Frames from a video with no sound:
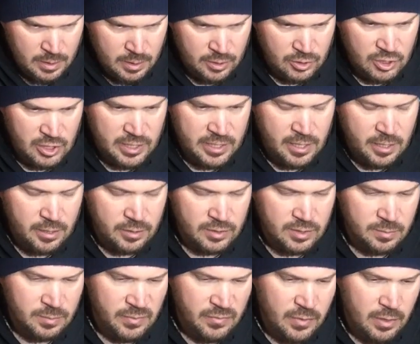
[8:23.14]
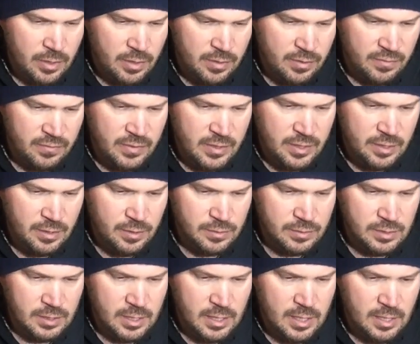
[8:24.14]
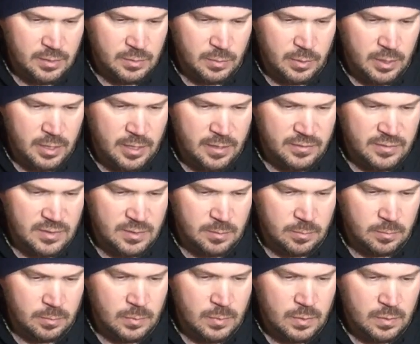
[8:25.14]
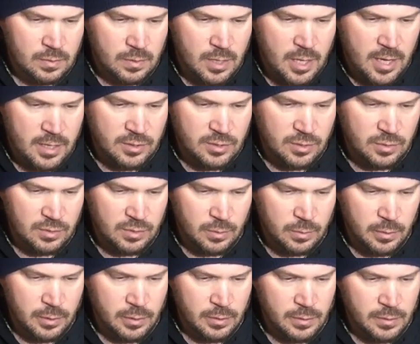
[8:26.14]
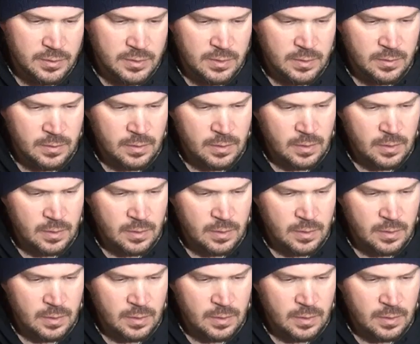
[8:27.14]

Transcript: And check out some of our other videos, you guys. We're going to have some knot tutorials